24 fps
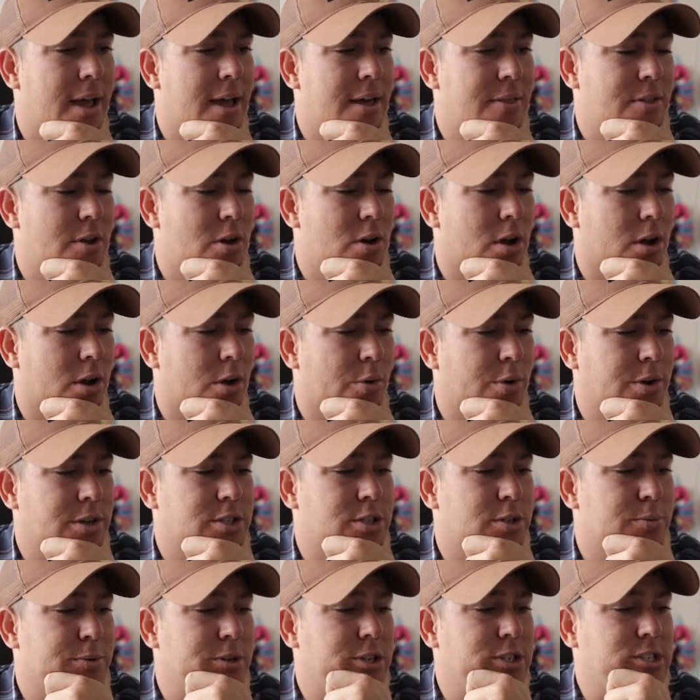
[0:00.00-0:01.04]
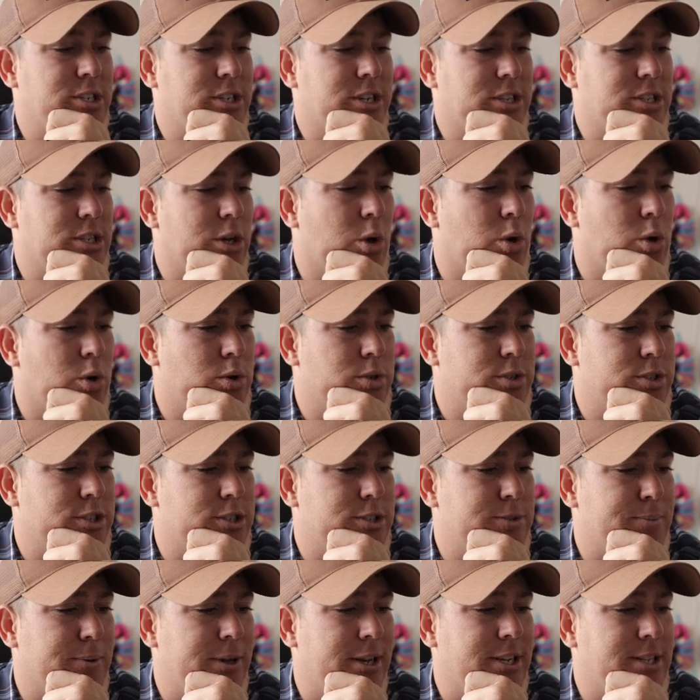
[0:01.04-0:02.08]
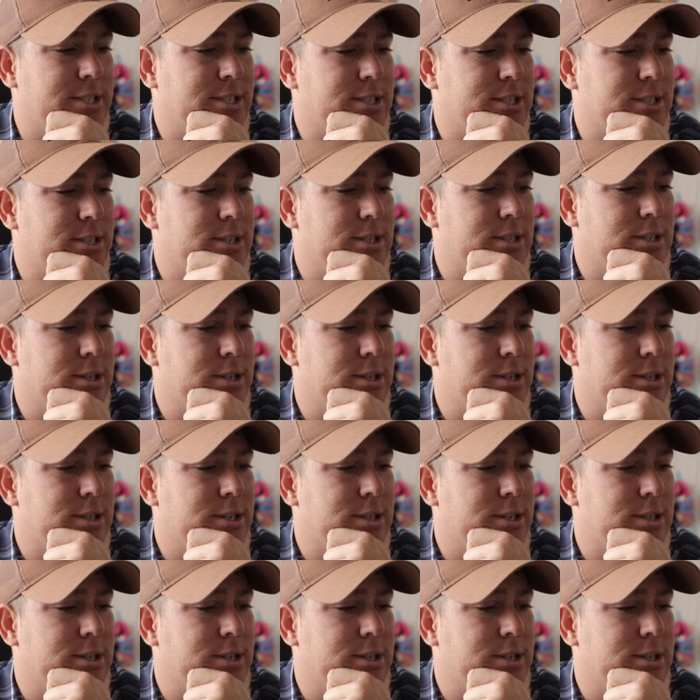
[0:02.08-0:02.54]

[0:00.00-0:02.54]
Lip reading: And they're not going to because they got the Ultra Space.